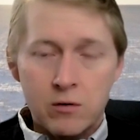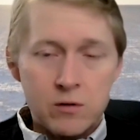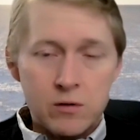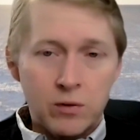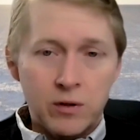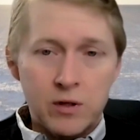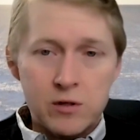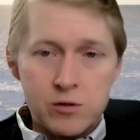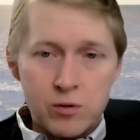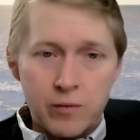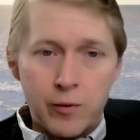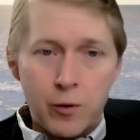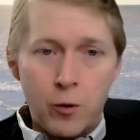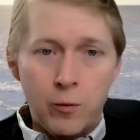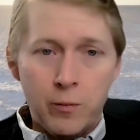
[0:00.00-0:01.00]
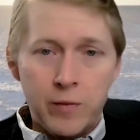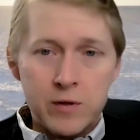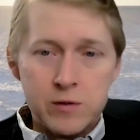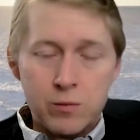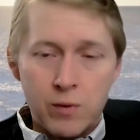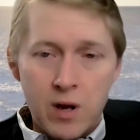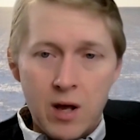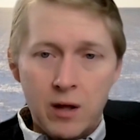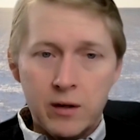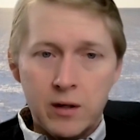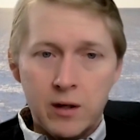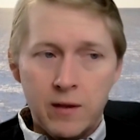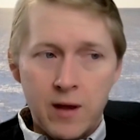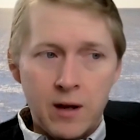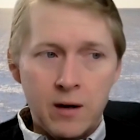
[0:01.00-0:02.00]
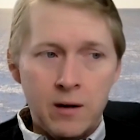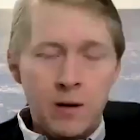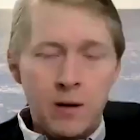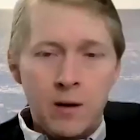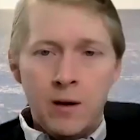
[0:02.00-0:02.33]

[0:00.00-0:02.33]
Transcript: it really has driven home this reality that